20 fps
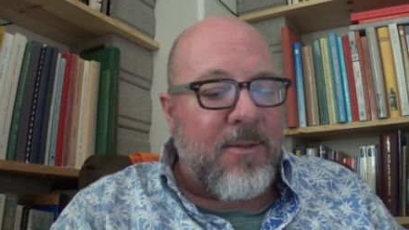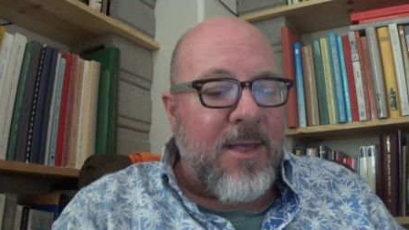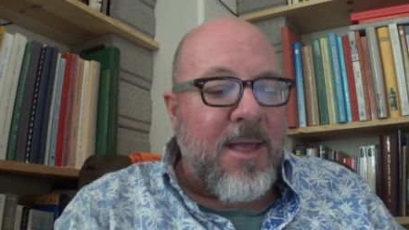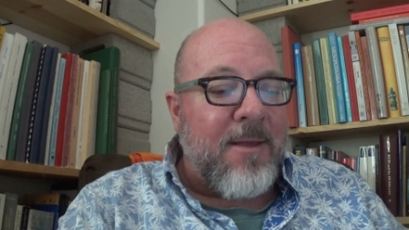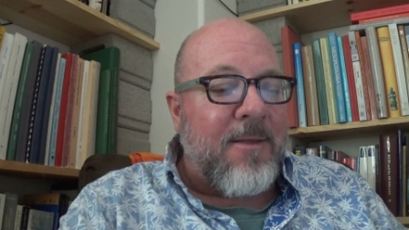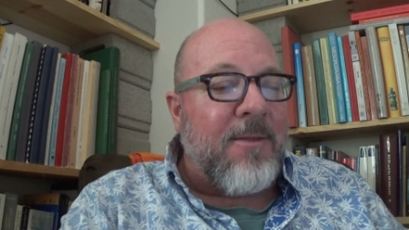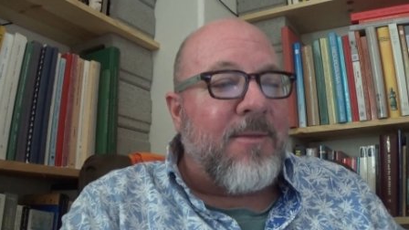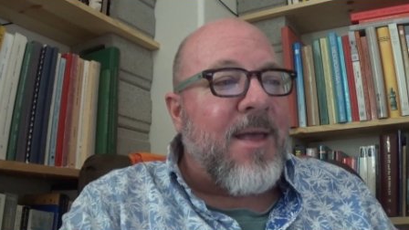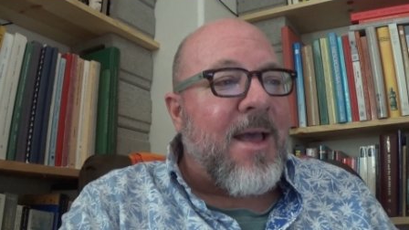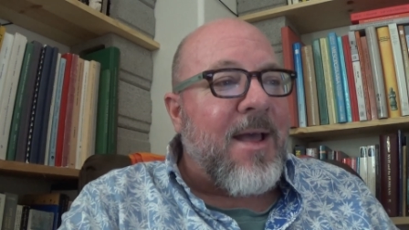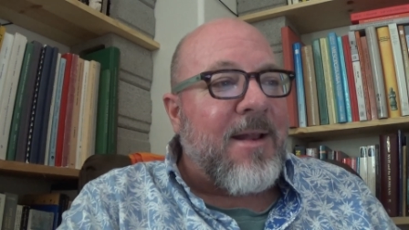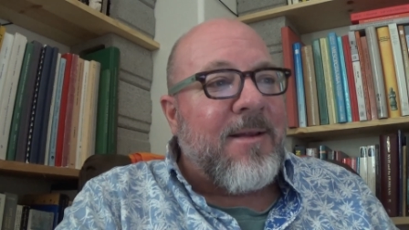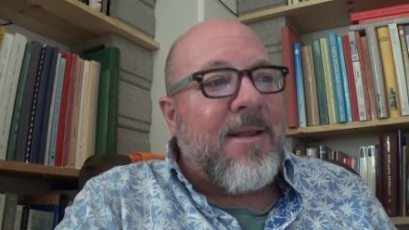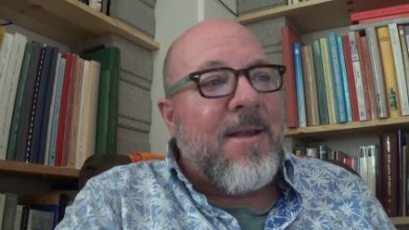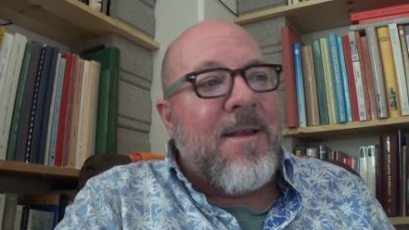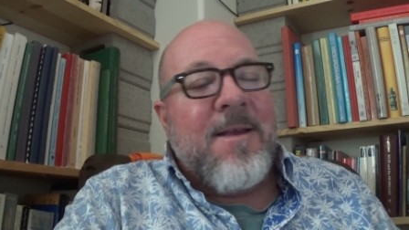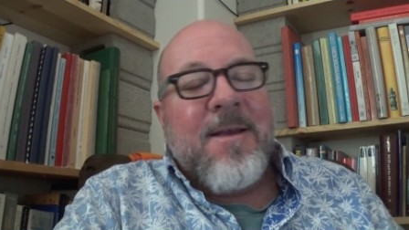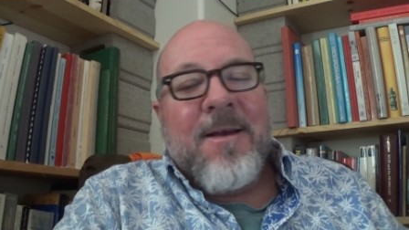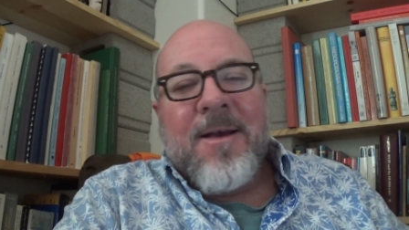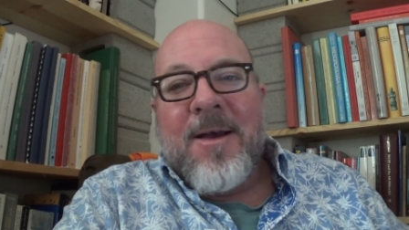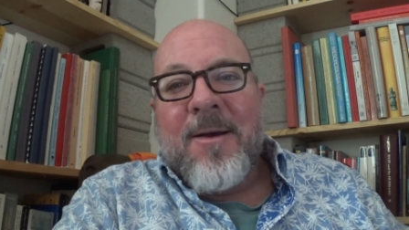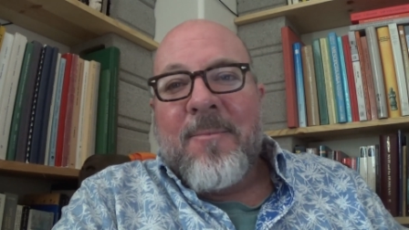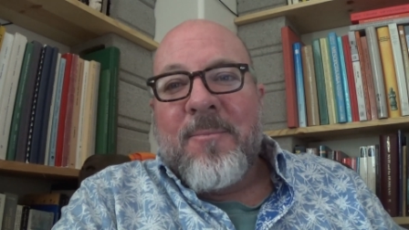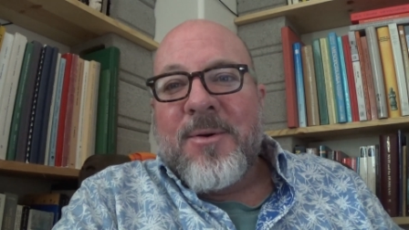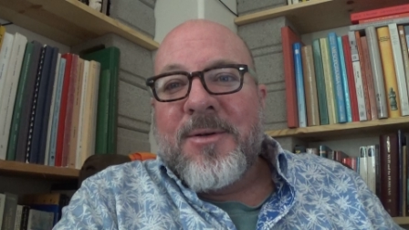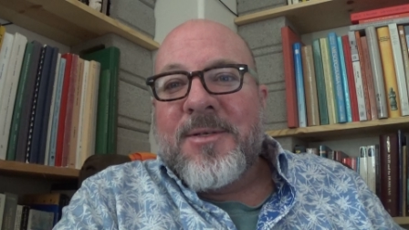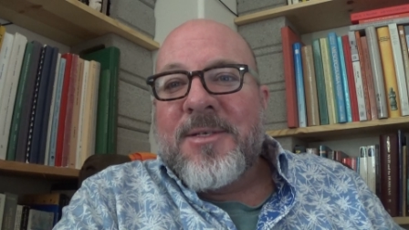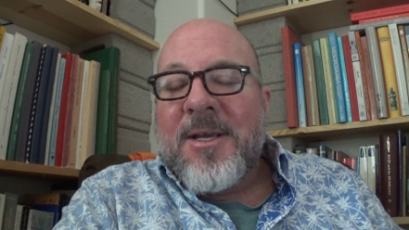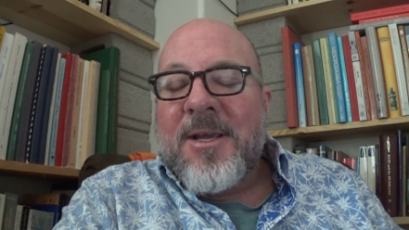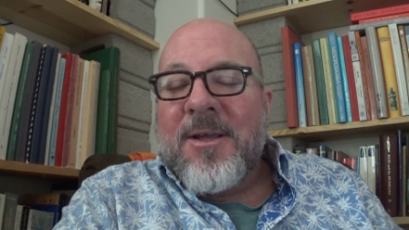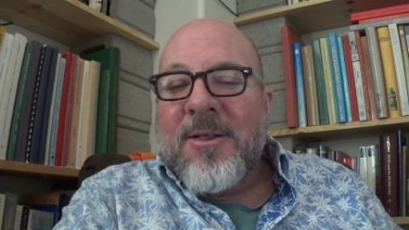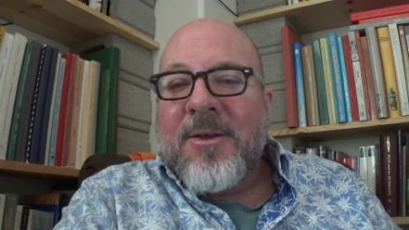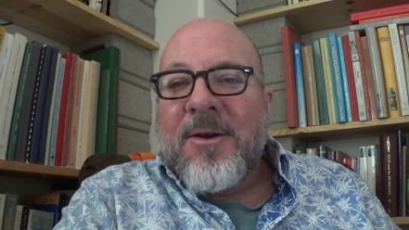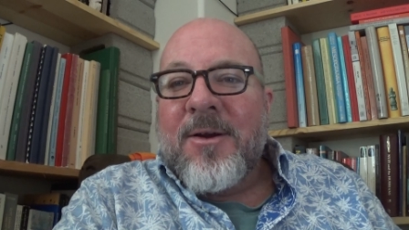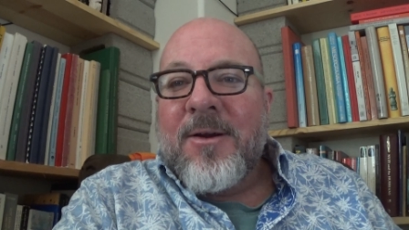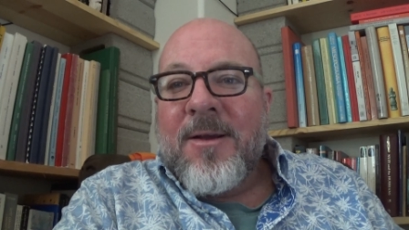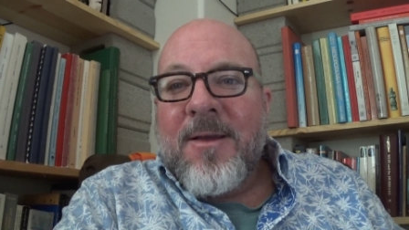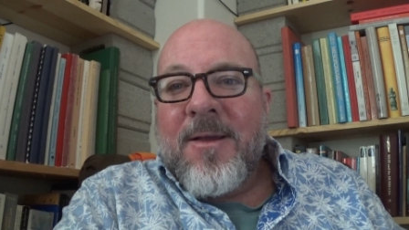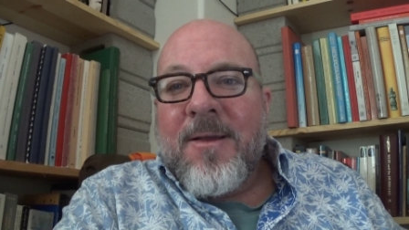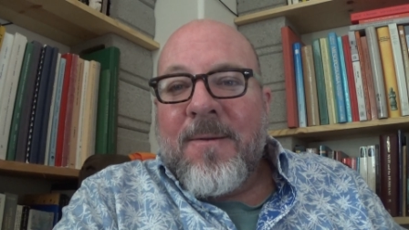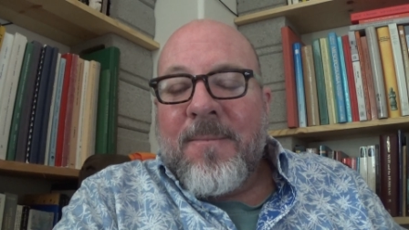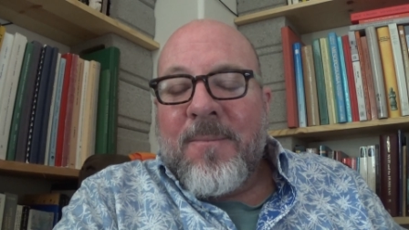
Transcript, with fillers: th- that uh, particular